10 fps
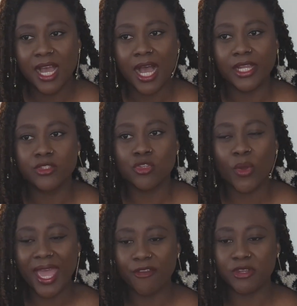And so
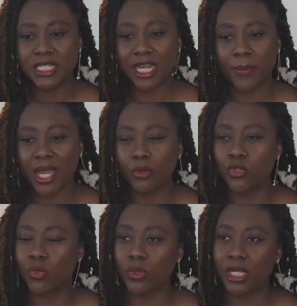every time I would
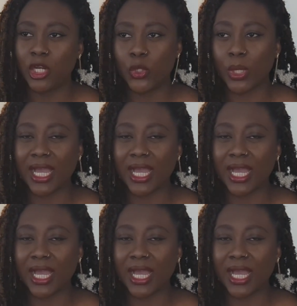go and look,